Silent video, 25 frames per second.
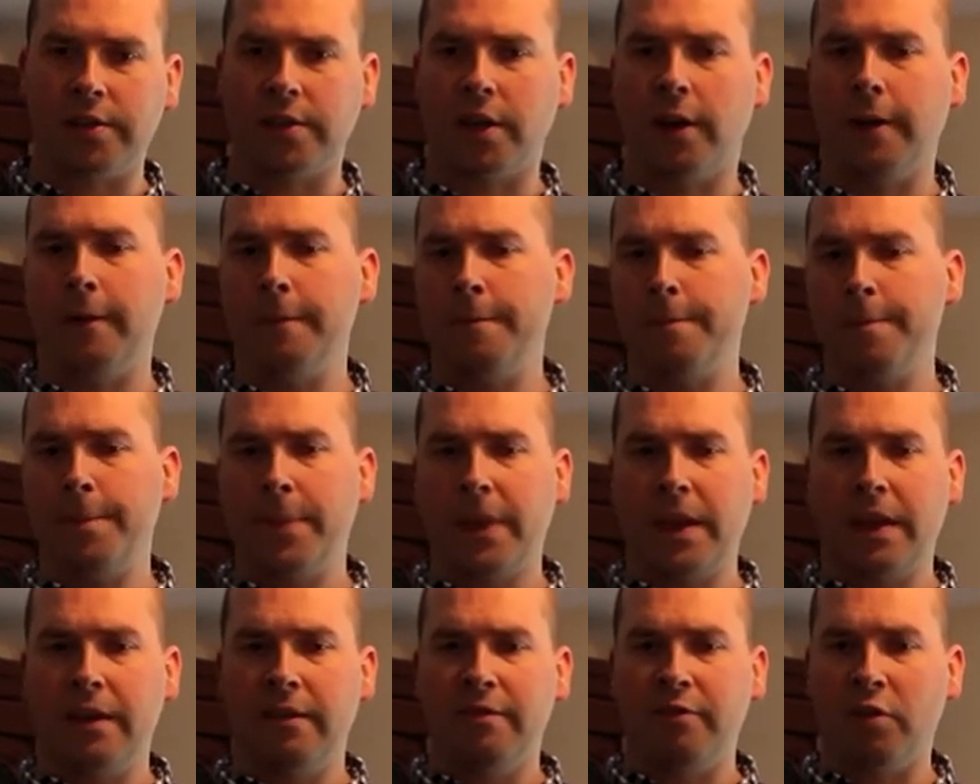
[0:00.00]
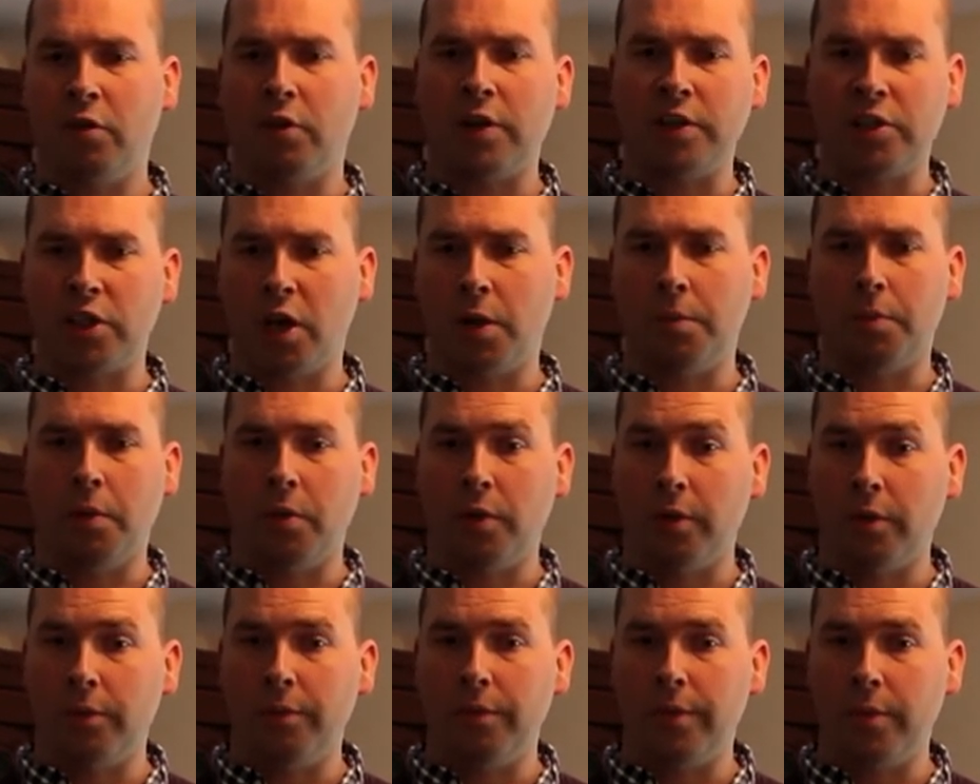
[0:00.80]
So, for
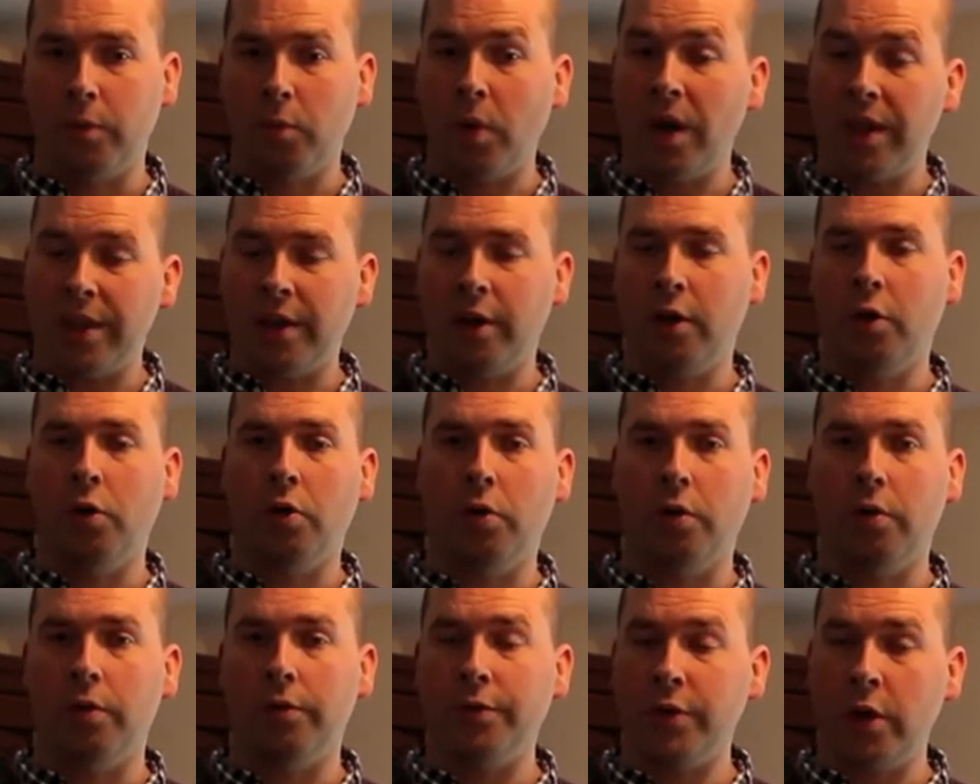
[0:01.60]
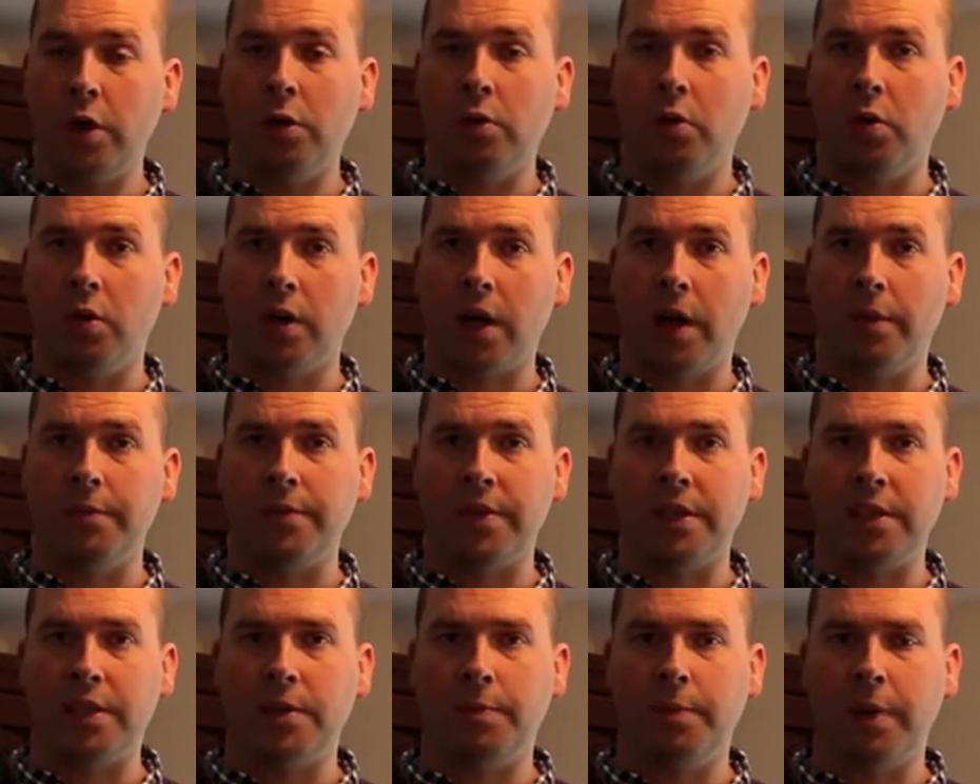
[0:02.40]
example, when the new law
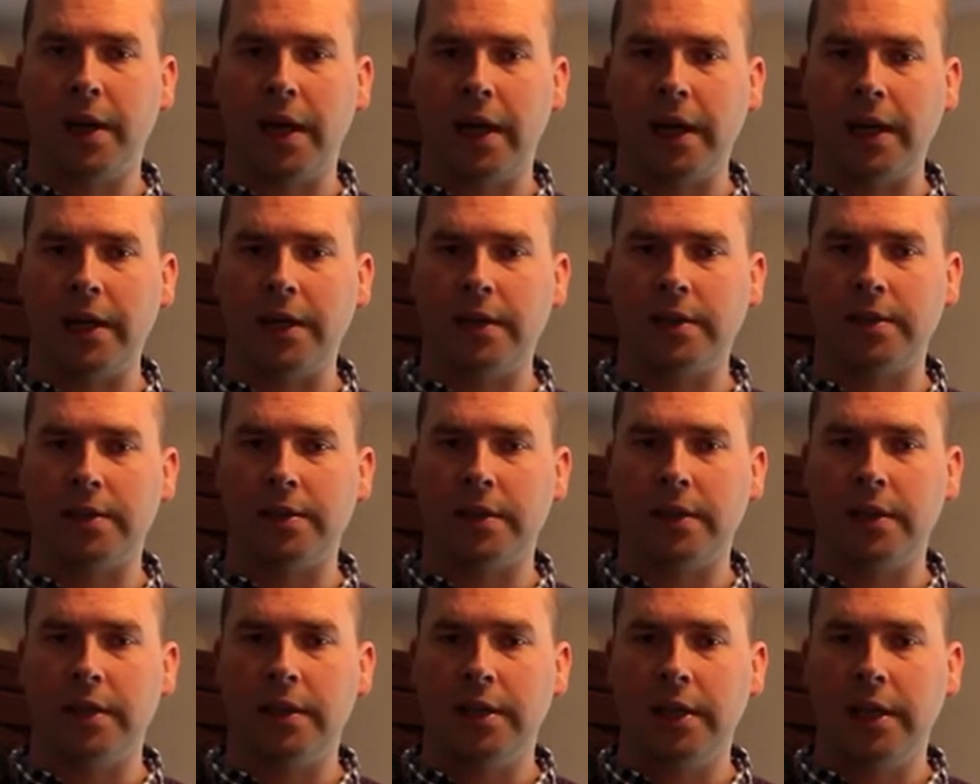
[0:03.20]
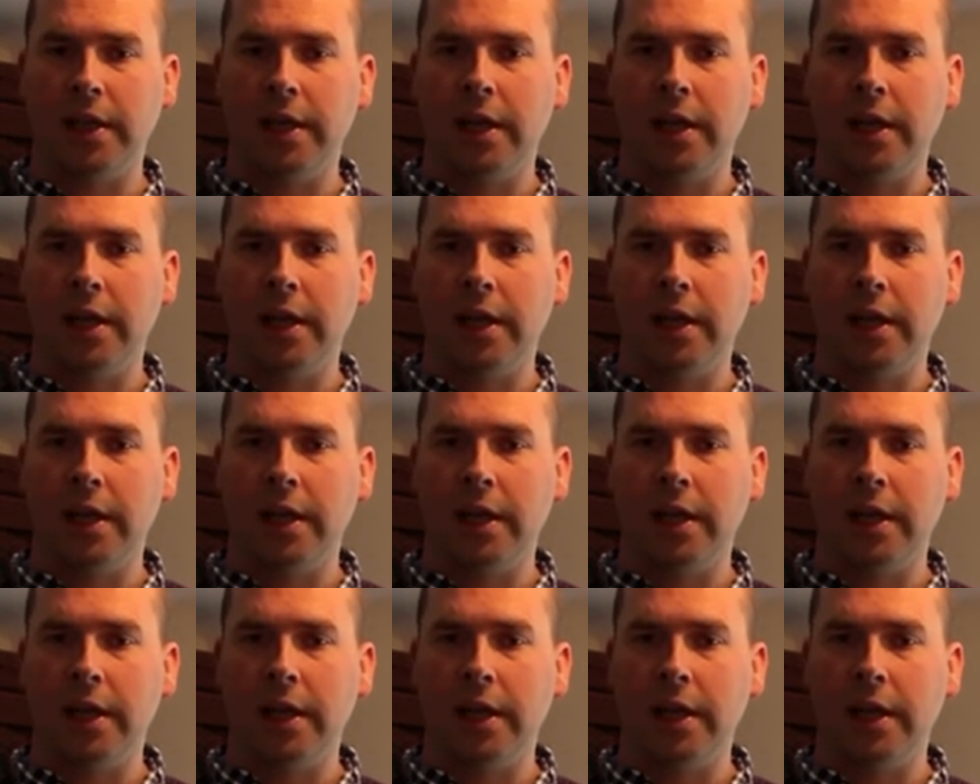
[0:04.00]
comes into place,